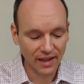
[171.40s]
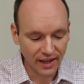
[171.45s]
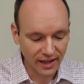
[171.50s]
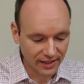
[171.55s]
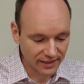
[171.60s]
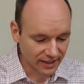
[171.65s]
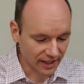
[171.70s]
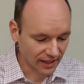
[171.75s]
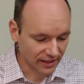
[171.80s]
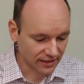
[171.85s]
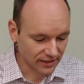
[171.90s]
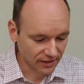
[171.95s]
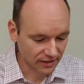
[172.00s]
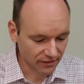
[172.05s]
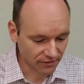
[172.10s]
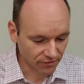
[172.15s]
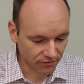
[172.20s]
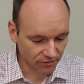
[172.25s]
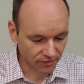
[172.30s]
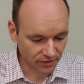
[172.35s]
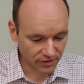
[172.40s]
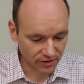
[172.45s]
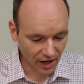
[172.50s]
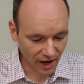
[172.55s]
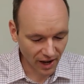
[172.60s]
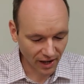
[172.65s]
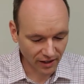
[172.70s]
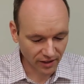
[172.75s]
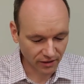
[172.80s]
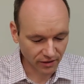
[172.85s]
He says in
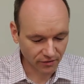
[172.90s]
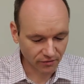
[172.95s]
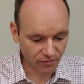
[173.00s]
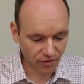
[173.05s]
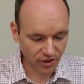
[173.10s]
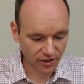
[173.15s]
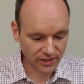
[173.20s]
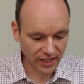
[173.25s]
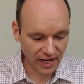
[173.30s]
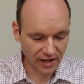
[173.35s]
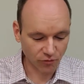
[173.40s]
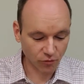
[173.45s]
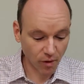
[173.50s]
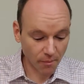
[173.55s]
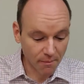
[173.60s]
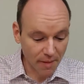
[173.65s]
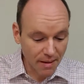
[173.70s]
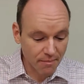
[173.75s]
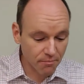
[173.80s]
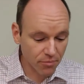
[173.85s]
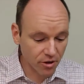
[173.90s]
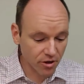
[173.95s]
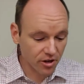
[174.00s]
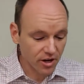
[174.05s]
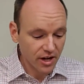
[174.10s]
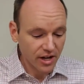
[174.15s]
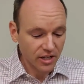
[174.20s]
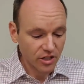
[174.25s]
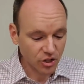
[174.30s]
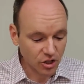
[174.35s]
verse 8,
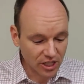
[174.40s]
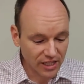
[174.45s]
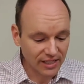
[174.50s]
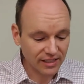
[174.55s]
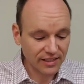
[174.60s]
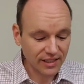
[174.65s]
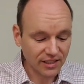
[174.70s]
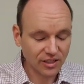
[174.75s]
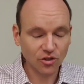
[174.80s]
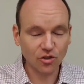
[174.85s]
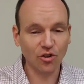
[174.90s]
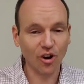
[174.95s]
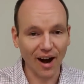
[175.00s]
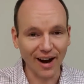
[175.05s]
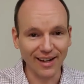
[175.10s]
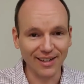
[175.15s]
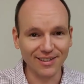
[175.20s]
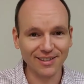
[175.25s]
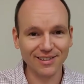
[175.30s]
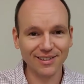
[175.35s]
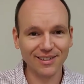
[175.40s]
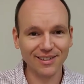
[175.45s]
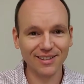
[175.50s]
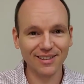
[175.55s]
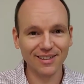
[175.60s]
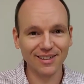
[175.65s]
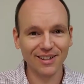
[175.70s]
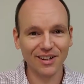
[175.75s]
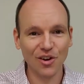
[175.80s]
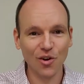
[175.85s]
"Remember Jesus Christ,
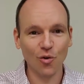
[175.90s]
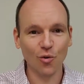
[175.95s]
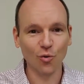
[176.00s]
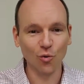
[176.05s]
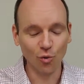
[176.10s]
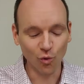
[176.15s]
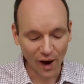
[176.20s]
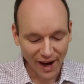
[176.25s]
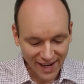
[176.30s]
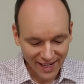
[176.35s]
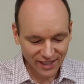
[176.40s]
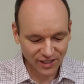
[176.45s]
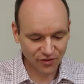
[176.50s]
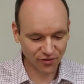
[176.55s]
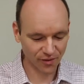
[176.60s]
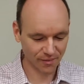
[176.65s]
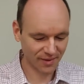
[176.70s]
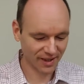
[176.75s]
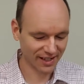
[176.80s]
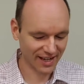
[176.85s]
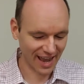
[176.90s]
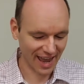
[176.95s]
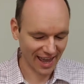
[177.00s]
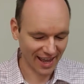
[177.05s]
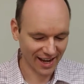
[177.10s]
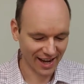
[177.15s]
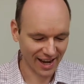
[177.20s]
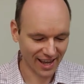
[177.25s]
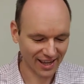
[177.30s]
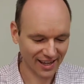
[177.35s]
raised from the
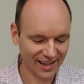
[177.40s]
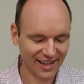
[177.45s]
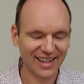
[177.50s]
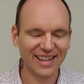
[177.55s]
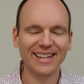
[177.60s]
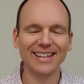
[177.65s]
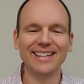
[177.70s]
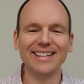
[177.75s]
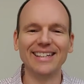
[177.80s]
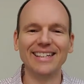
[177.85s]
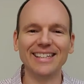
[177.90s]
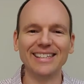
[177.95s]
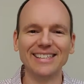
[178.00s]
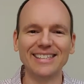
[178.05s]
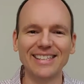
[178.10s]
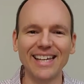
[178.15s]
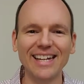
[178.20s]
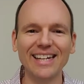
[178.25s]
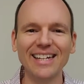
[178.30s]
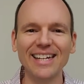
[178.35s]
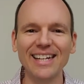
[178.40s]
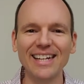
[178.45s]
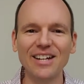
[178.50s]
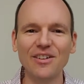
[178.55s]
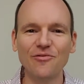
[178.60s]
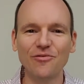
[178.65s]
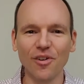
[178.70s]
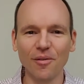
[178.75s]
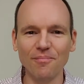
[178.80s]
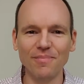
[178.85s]
dead, descended
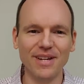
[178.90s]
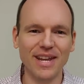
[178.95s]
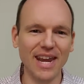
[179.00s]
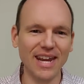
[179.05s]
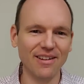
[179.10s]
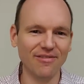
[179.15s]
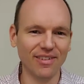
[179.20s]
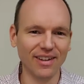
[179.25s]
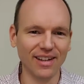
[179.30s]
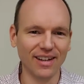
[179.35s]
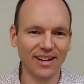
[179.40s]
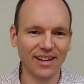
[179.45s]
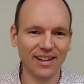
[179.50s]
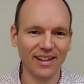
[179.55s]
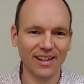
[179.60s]
from David.